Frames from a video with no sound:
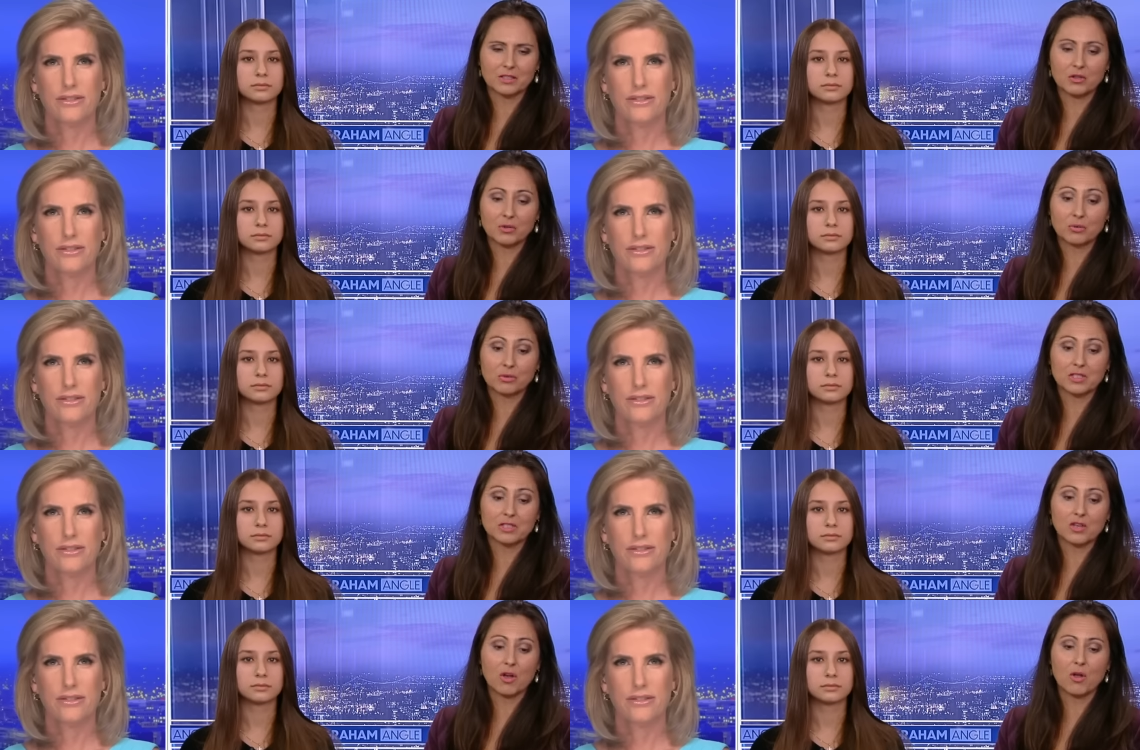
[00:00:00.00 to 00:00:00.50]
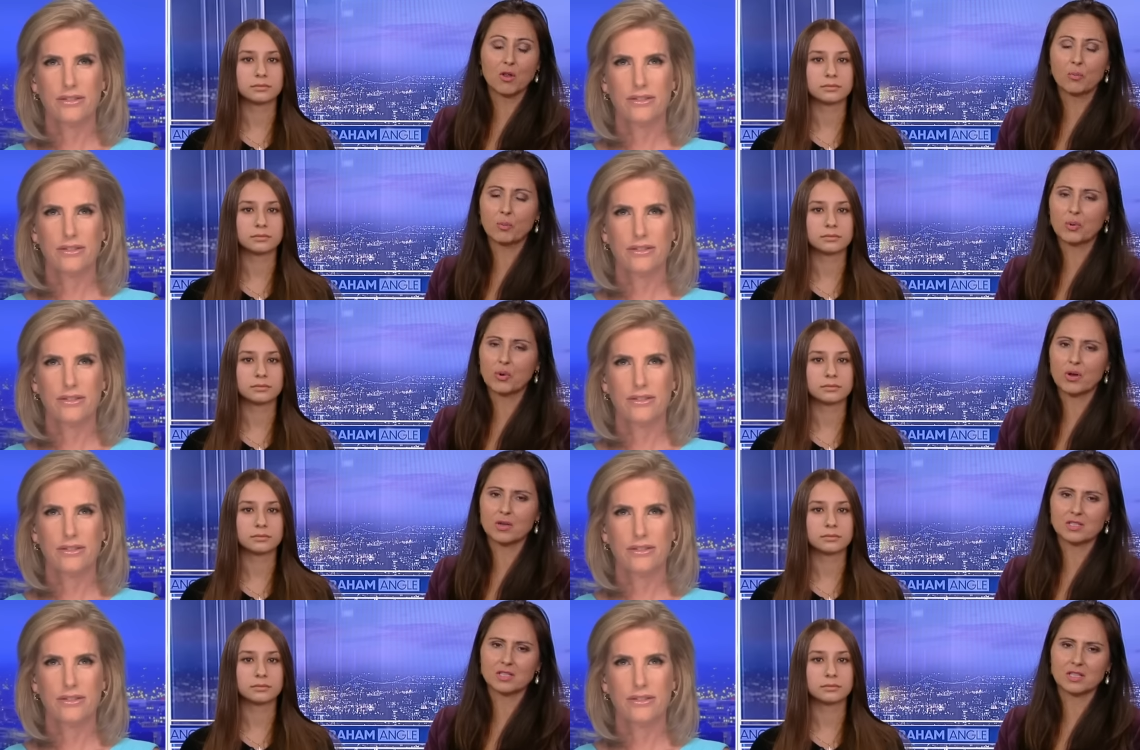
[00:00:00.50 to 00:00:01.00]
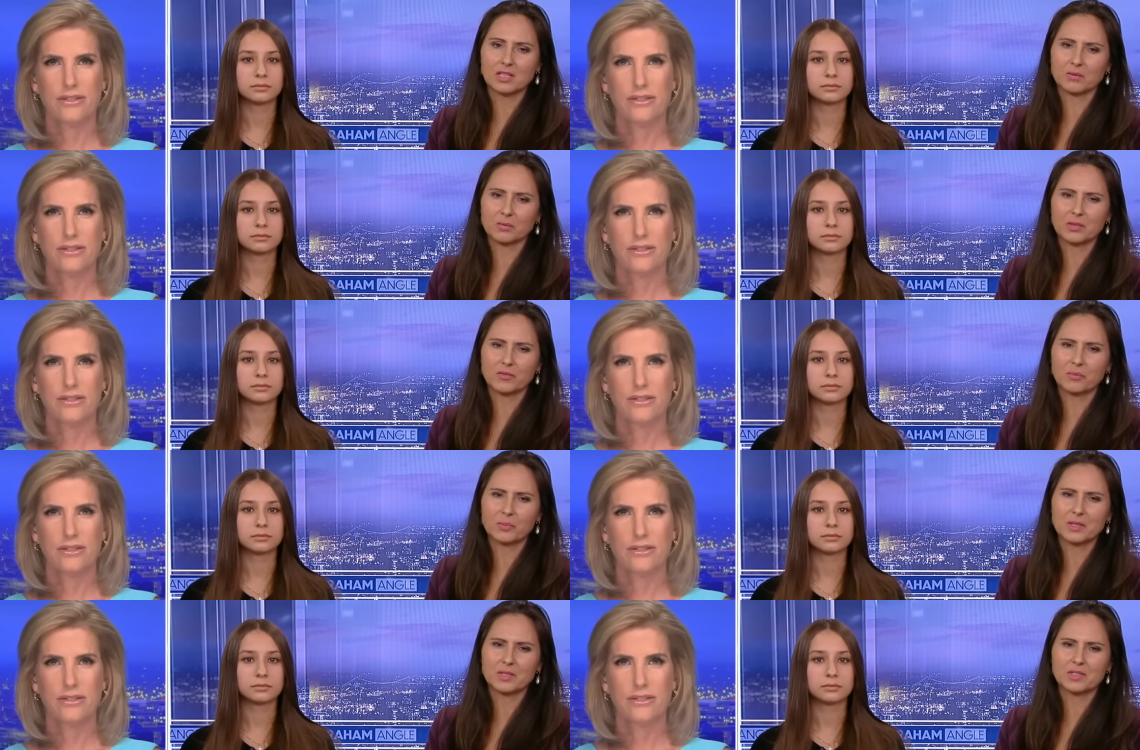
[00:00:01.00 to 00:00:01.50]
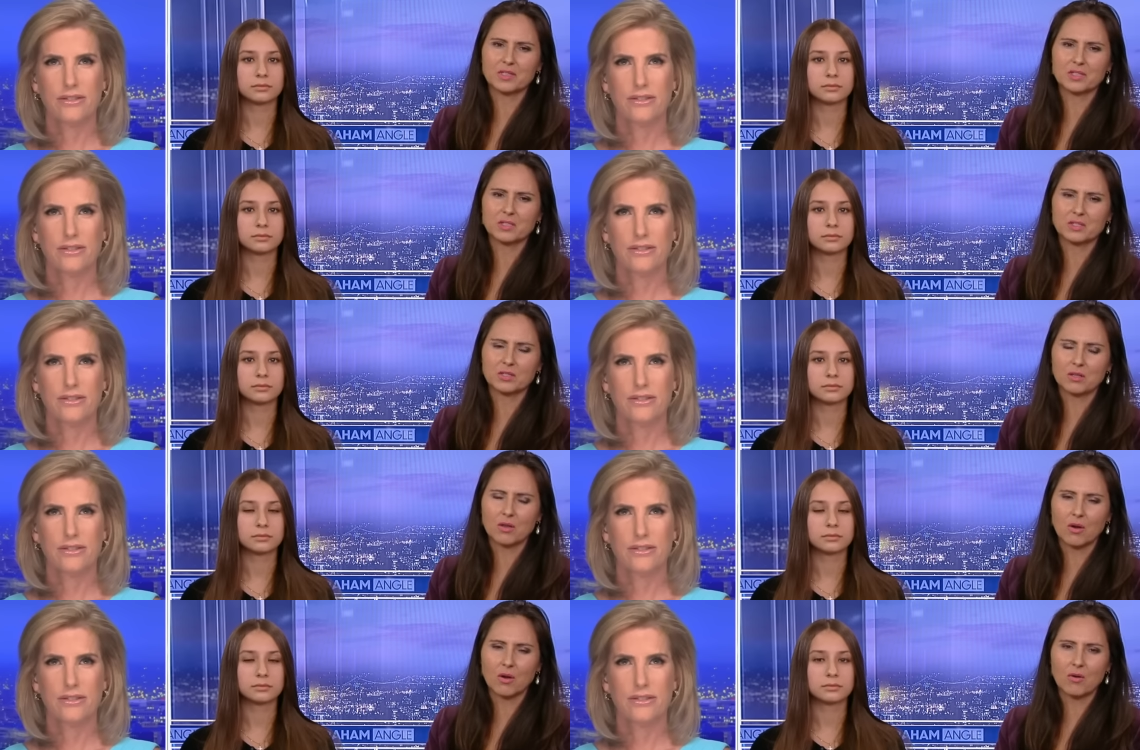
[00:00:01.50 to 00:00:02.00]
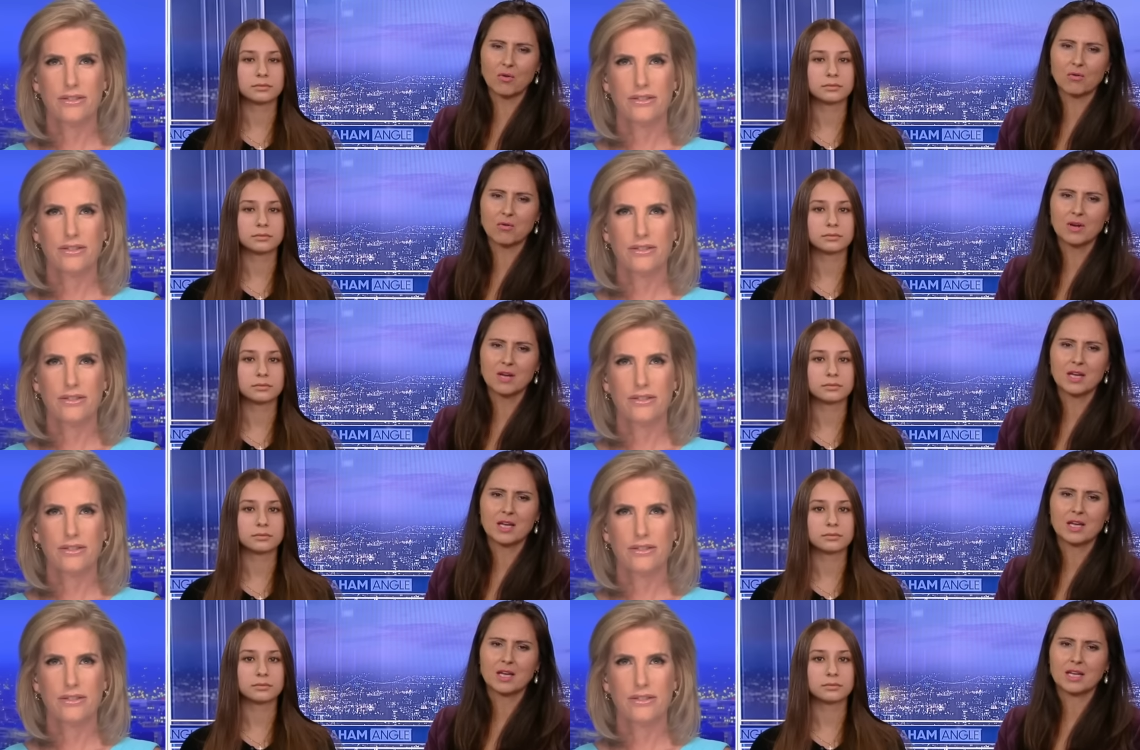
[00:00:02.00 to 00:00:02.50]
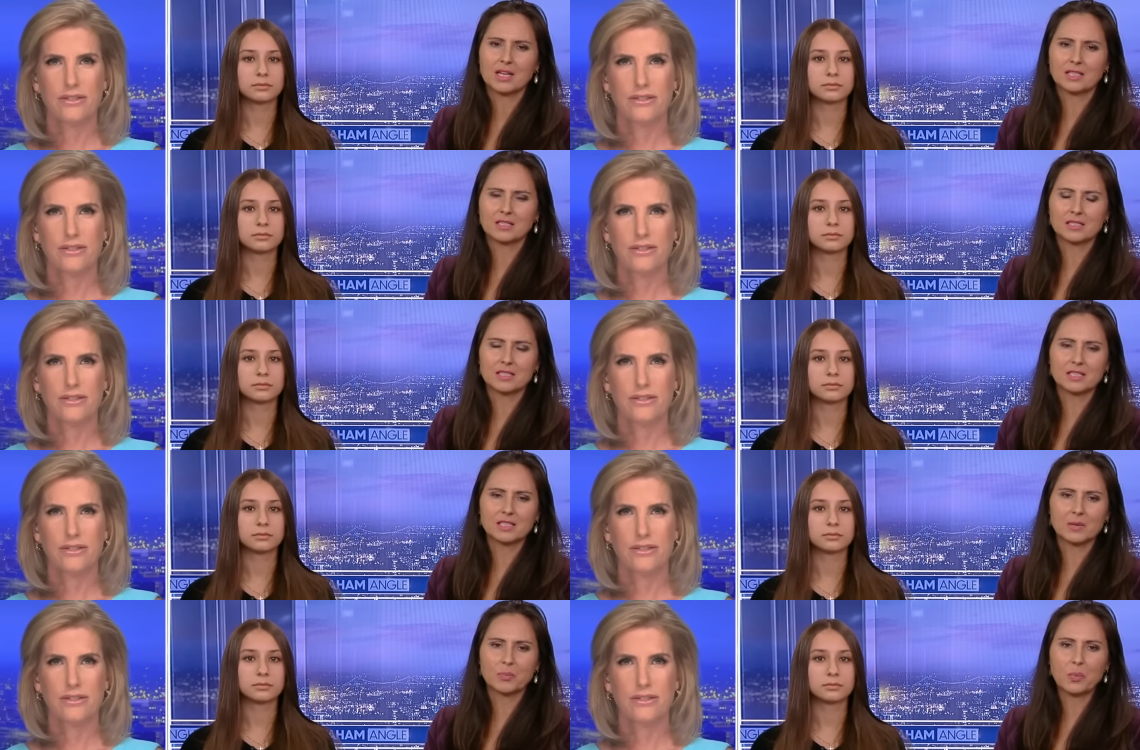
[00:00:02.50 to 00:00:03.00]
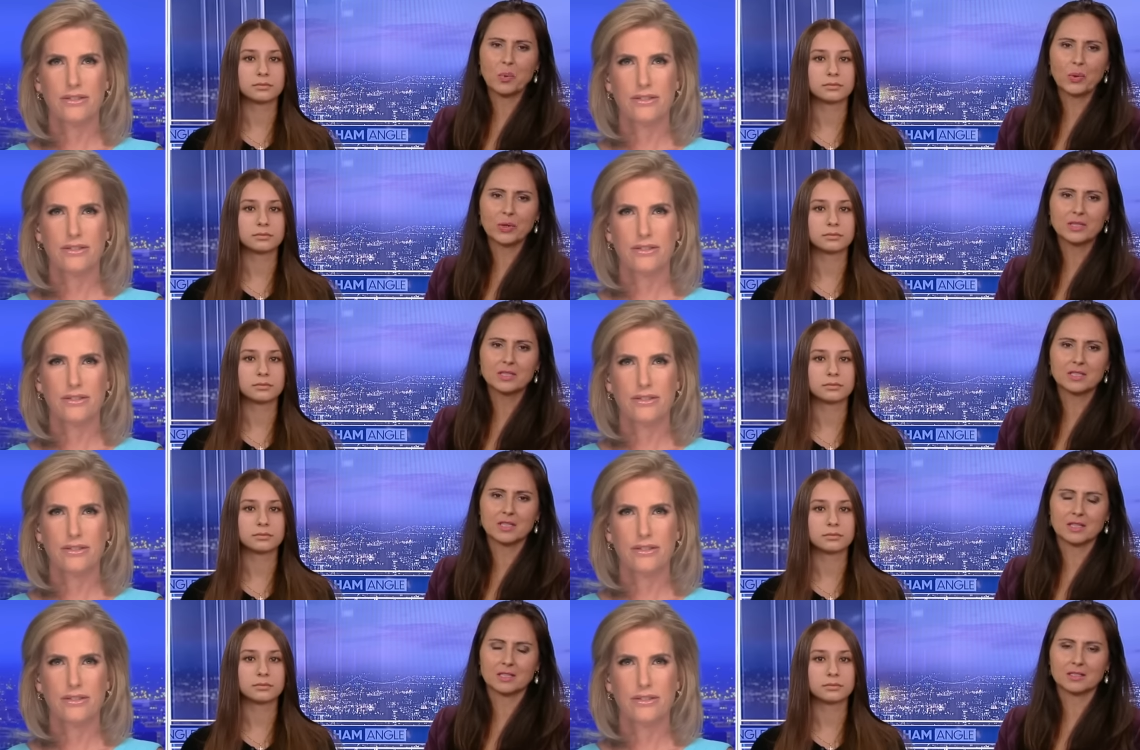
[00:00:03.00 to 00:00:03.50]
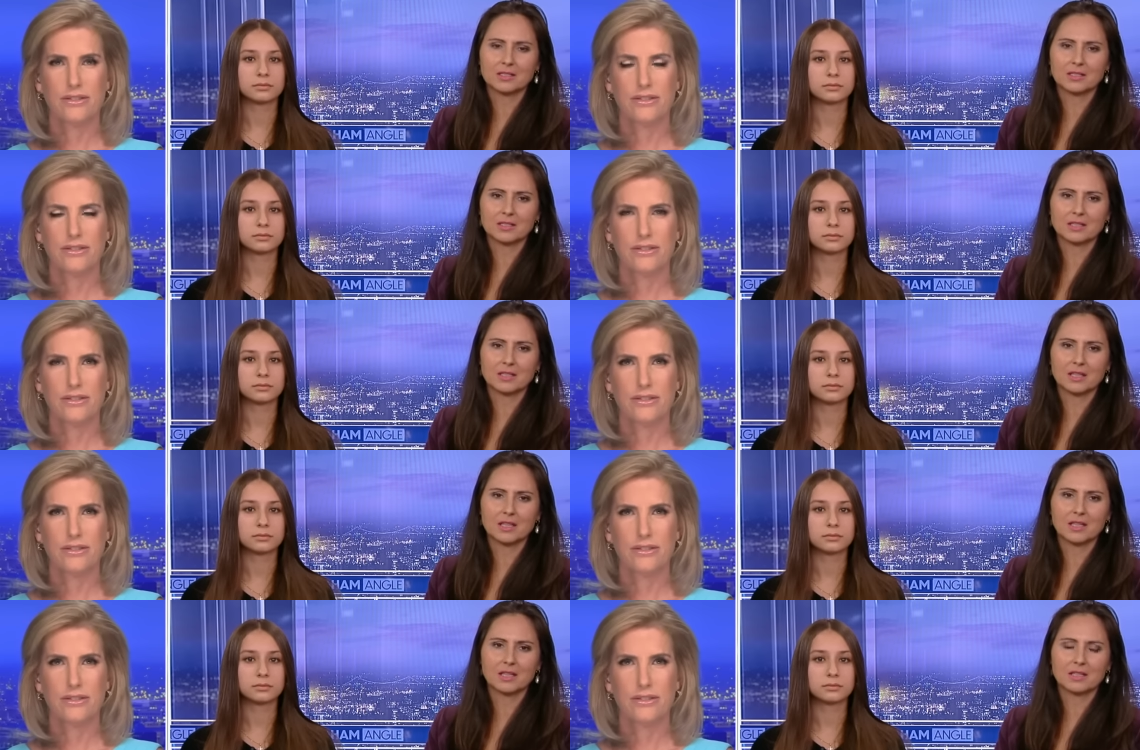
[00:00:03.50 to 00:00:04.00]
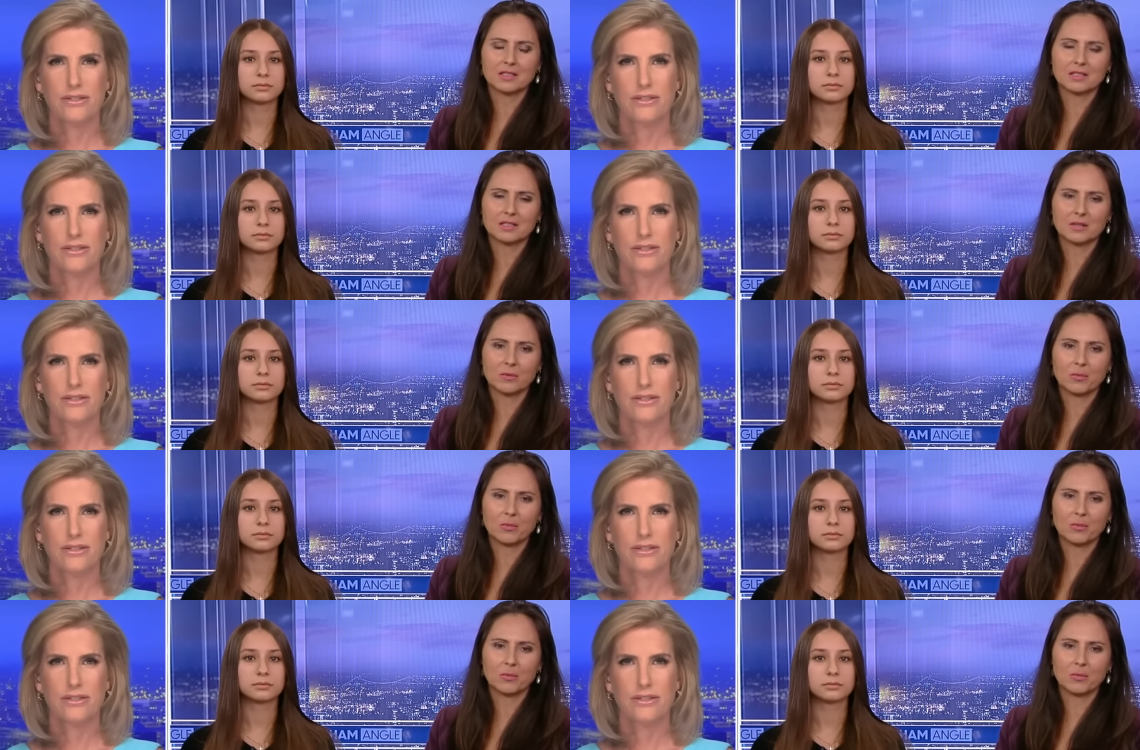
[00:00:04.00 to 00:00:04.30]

Speaker 1: through this whole process, we've been so disappointed in the